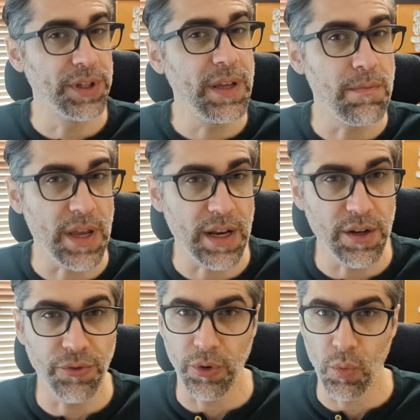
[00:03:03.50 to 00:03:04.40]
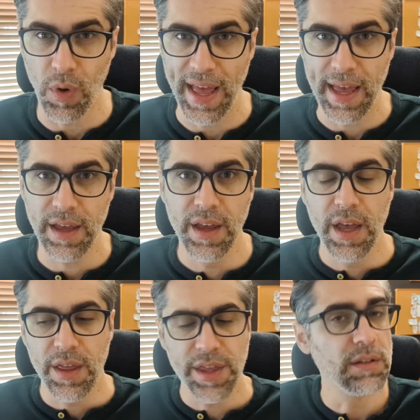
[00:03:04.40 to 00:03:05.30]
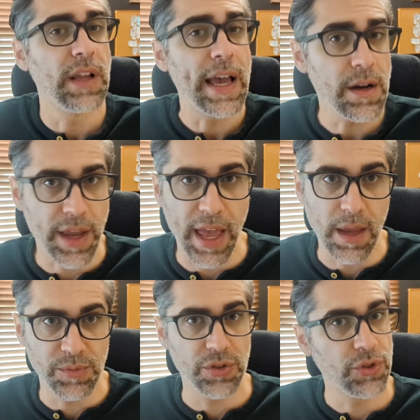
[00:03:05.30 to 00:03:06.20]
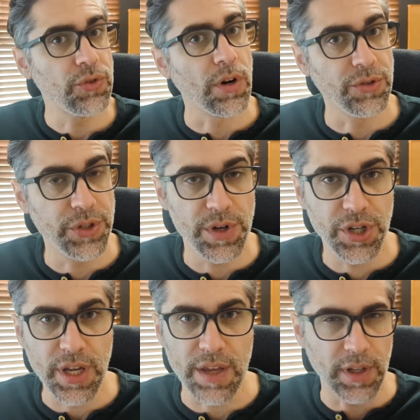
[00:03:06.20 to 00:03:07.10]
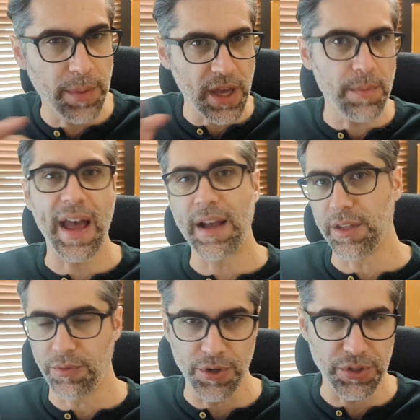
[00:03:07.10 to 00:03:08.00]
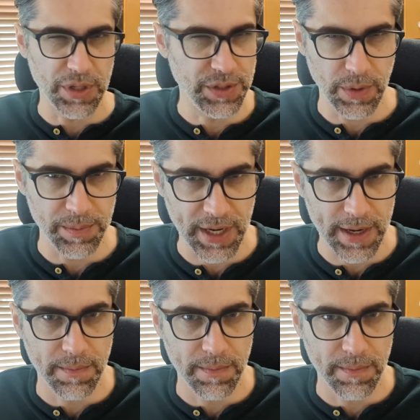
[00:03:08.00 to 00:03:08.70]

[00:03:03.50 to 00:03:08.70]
meaningful way that lighter games struggle to achieve. And let me unpack that for you so you can see what I'm saying.